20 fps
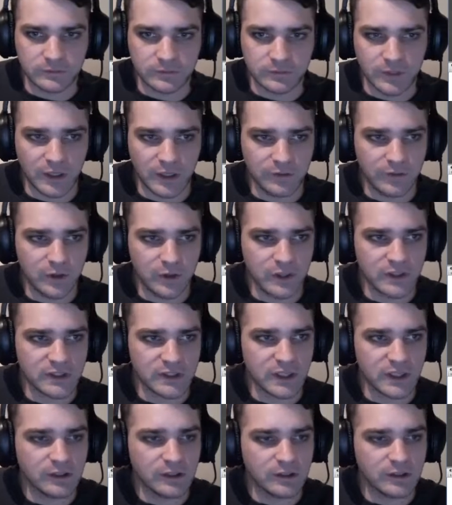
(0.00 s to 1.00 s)
And vertex
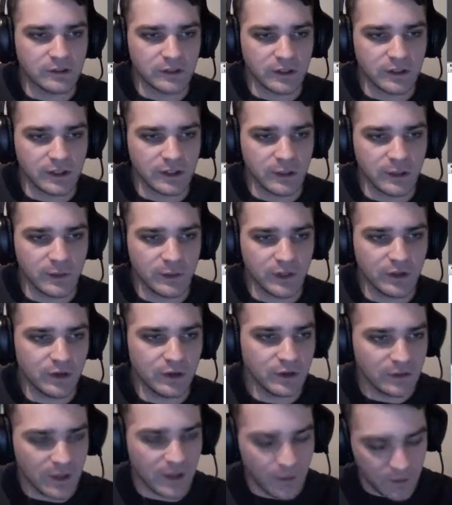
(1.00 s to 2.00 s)
colored. And there we
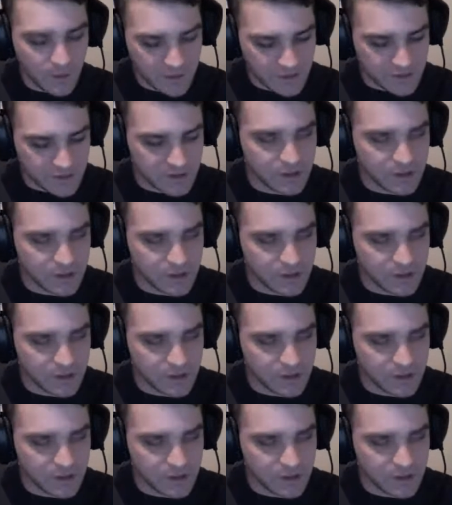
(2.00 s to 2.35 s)
go. That one's a